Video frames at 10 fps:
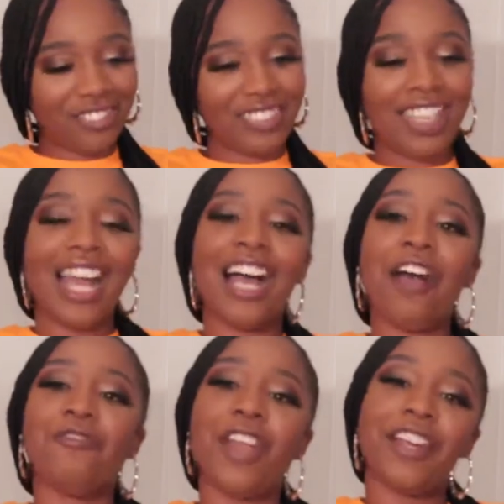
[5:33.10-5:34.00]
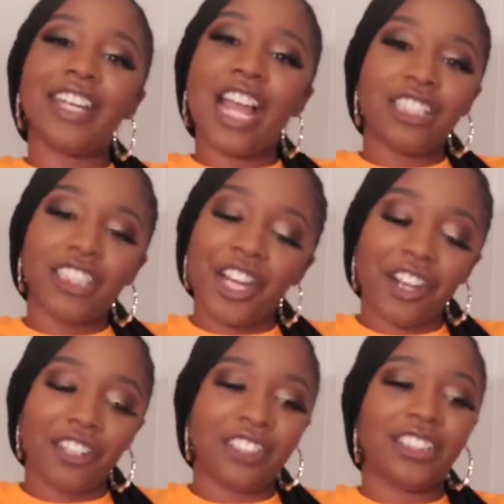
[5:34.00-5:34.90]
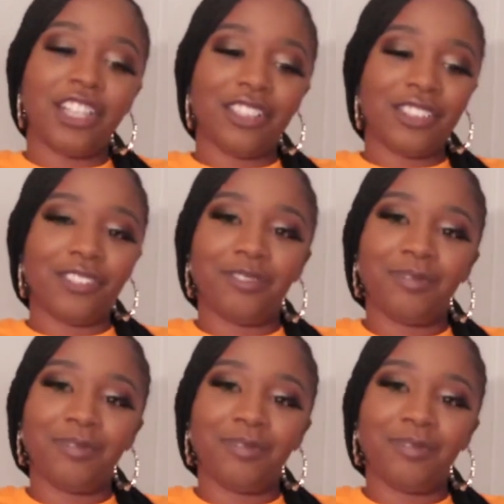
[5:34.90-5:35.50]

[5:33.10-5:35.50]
um, yeah, I'm very down to earth. So